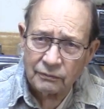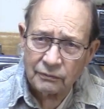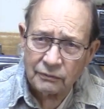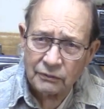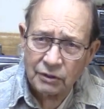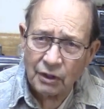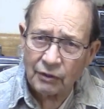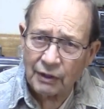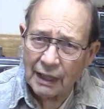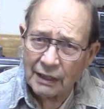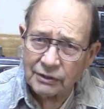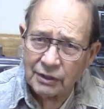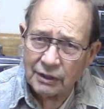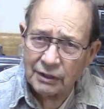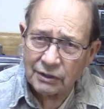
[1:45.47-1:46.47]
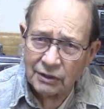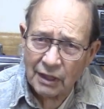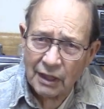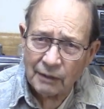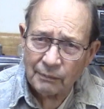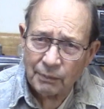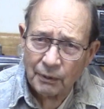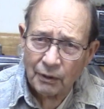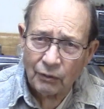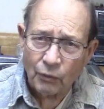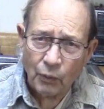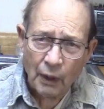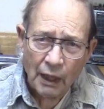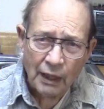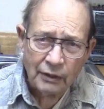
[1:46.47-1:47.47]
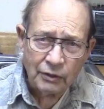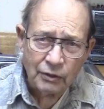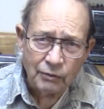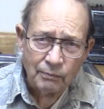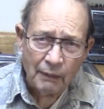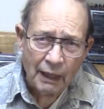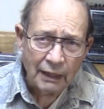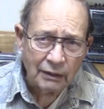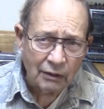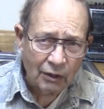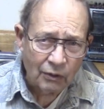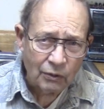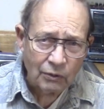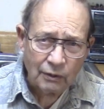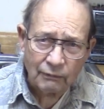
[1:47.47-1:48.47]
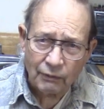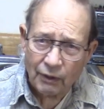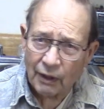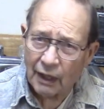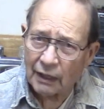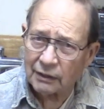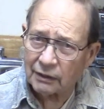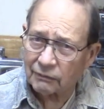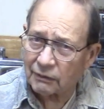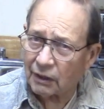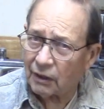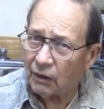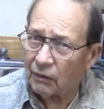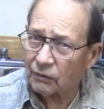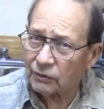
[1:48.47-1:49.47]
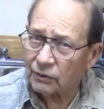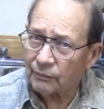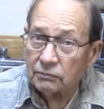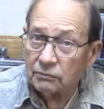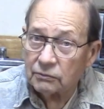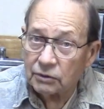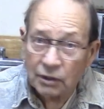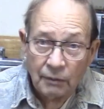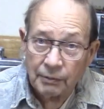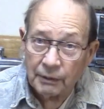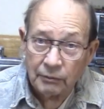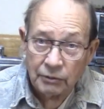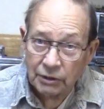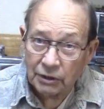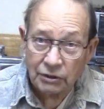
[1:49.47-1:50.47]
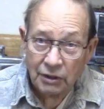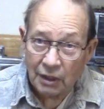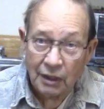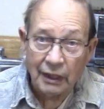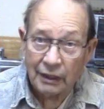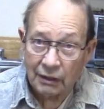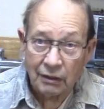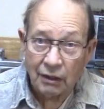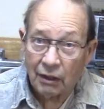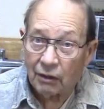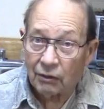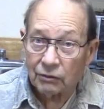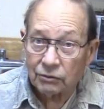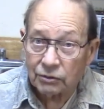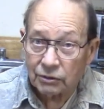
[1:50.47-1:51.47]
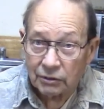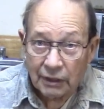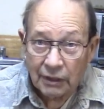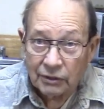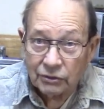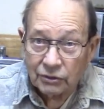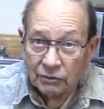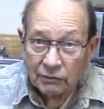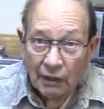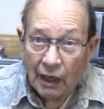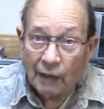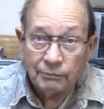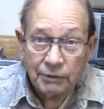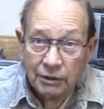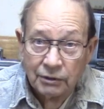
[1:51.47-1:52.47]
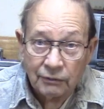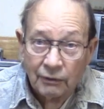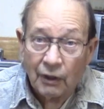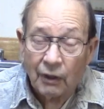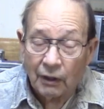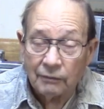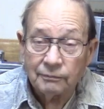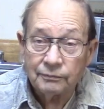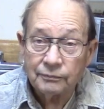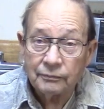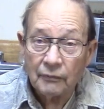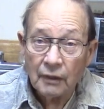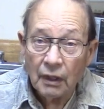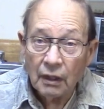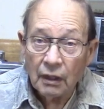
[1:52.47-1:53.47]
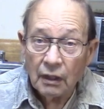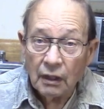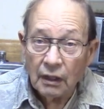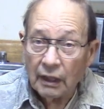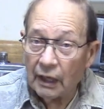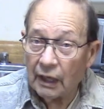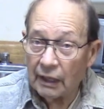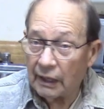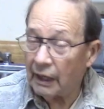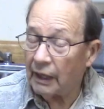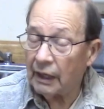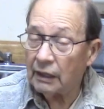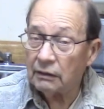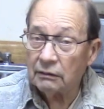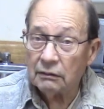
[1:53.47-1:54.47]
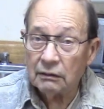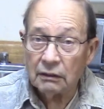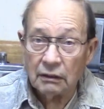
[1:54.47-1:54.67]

So that's an example of why you might own a variety of calls. Some people just collect calls as objects of art and